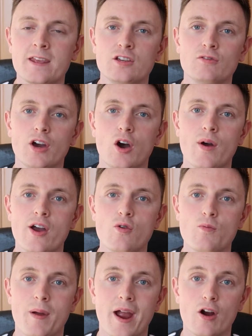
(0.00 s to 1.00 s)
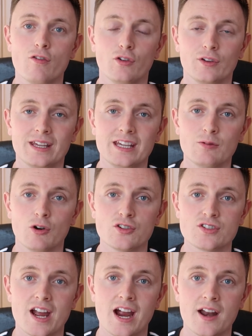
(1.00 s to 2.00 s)
you know how powerful
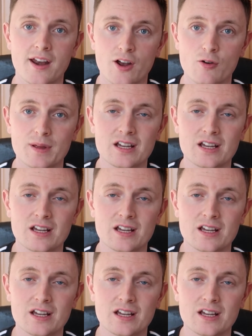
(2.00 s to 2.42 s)
keywords are now.